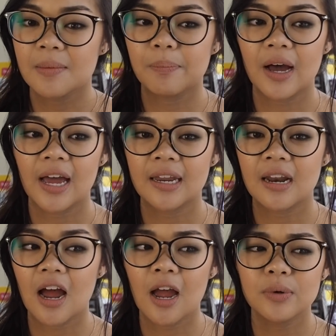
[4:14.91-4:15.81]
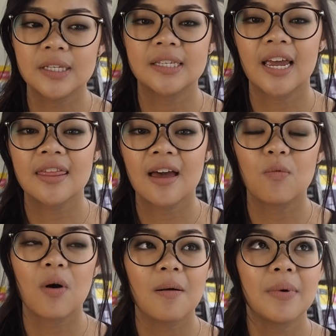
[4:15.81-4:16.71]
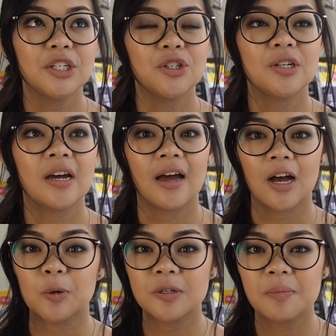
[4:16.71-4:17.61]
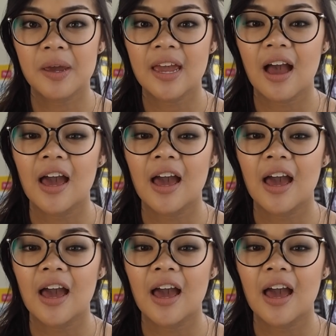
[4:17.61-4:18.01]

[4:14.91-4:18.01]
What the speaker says: but I would say that while my tutor helped me,